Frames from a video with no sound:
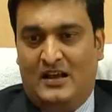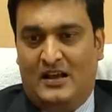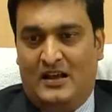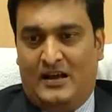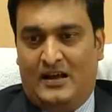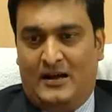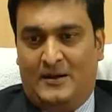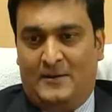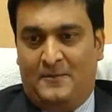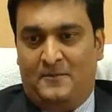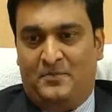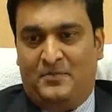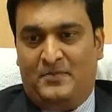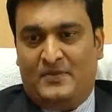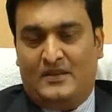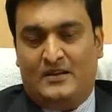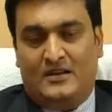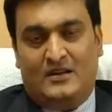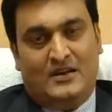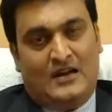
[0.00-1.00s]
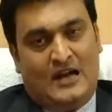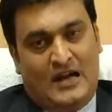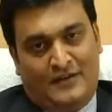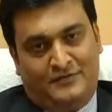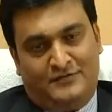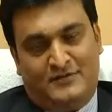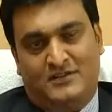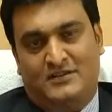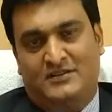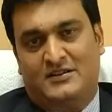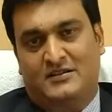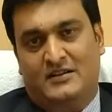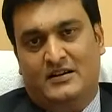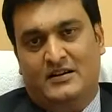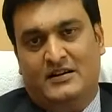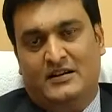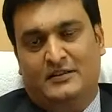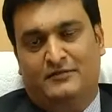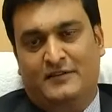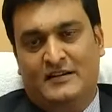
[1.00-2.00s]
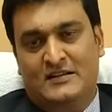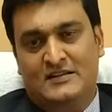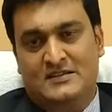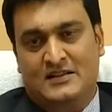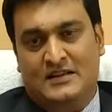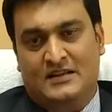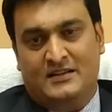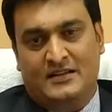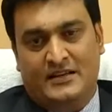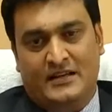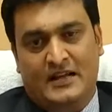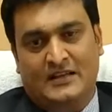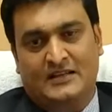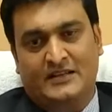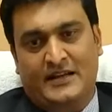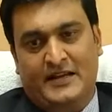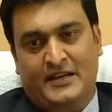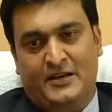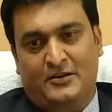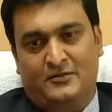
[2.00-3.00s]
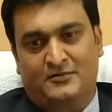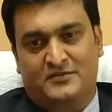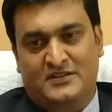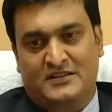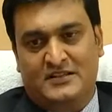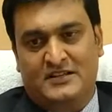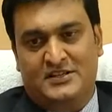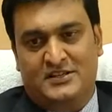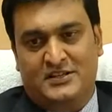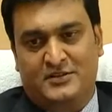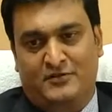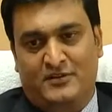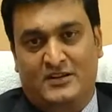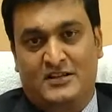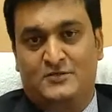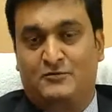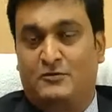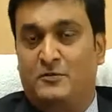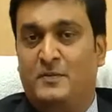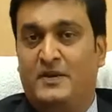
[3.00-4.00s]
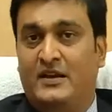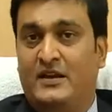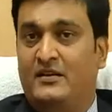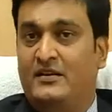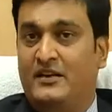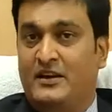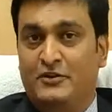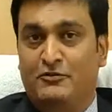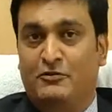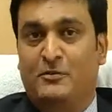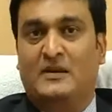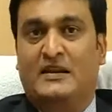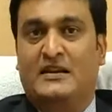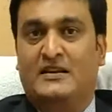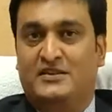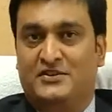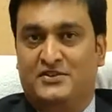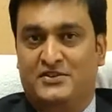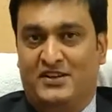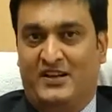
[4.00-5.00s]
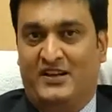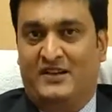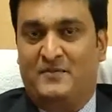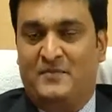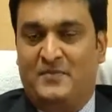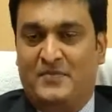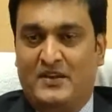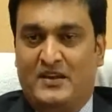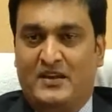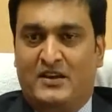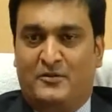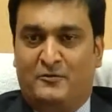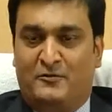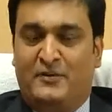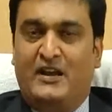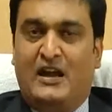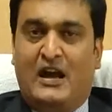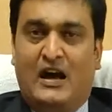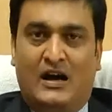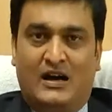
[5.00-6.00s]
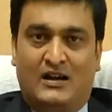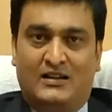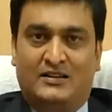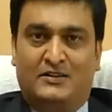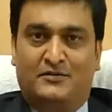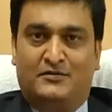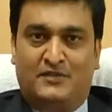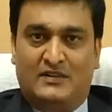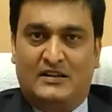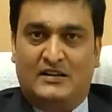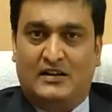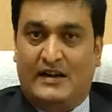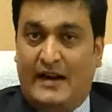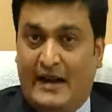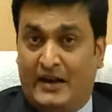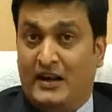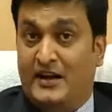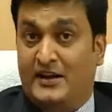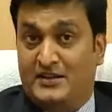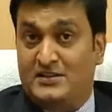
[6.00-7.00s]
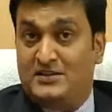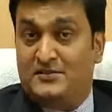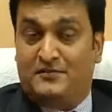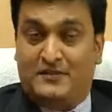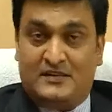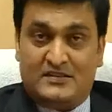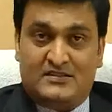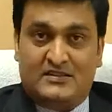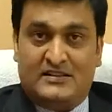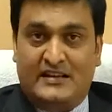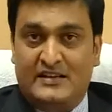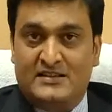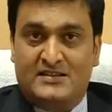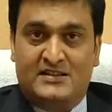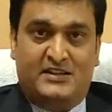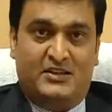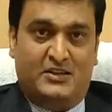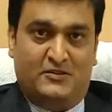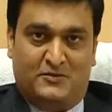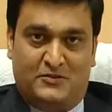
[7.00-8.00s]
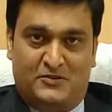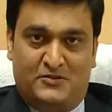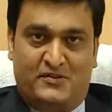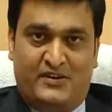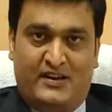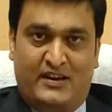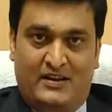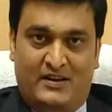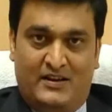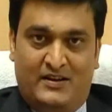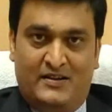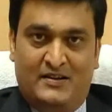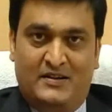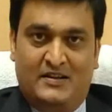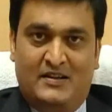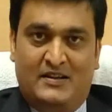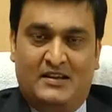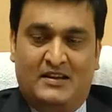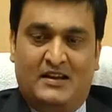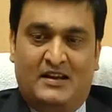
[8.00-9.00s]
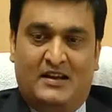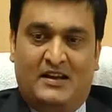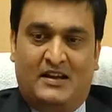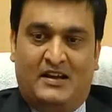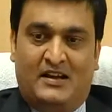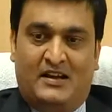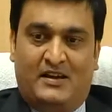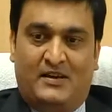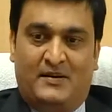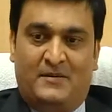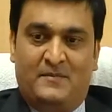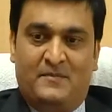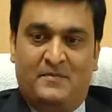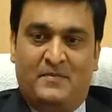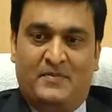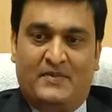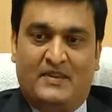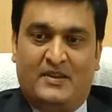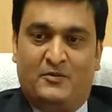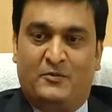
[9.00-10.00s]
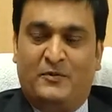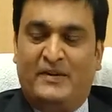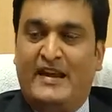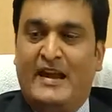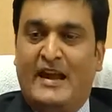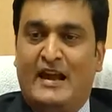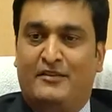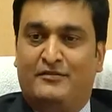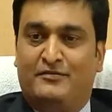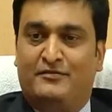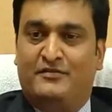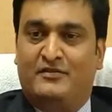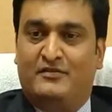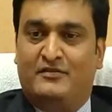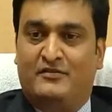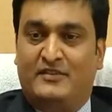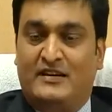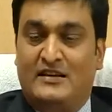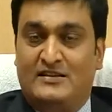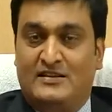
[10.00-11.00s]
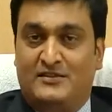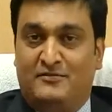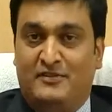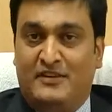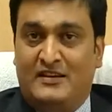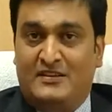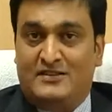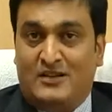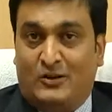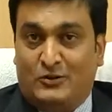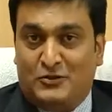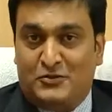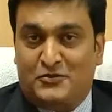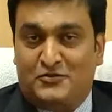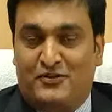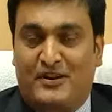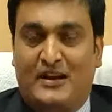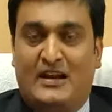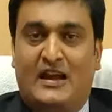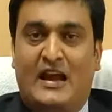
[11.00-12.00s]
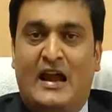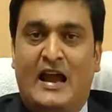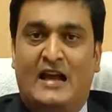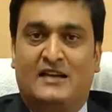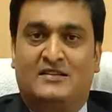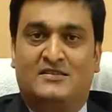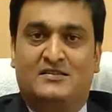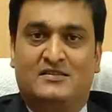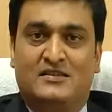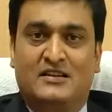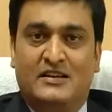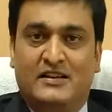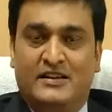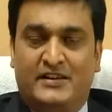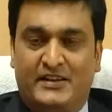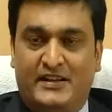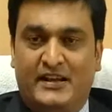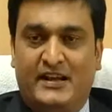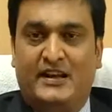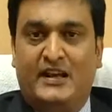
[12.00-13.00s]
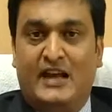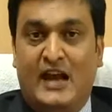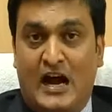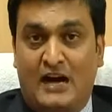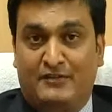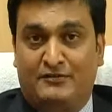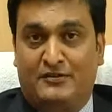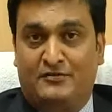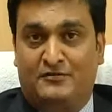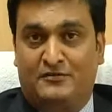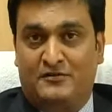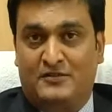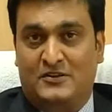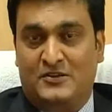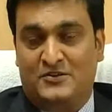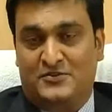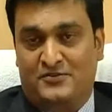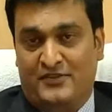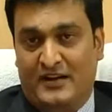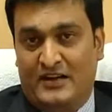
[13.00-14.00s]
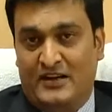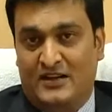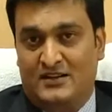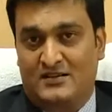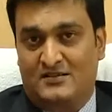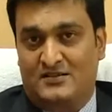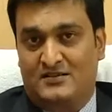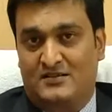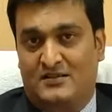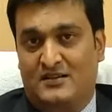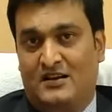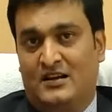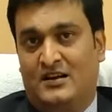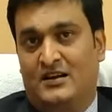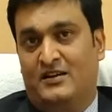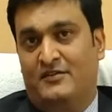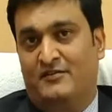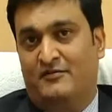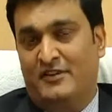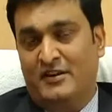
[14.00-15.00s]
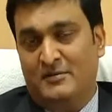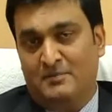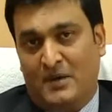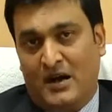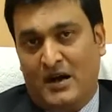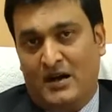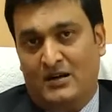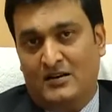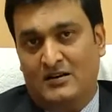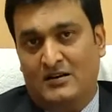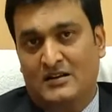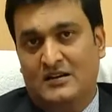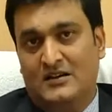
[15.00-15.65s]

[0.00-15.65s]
Um, after defense, the another area of synergy for us would be renewable energy. We are the Adelaide is the first green city of Australia. Um, we have when I say we, South Australia has nearly half of Australia's uh, wind power,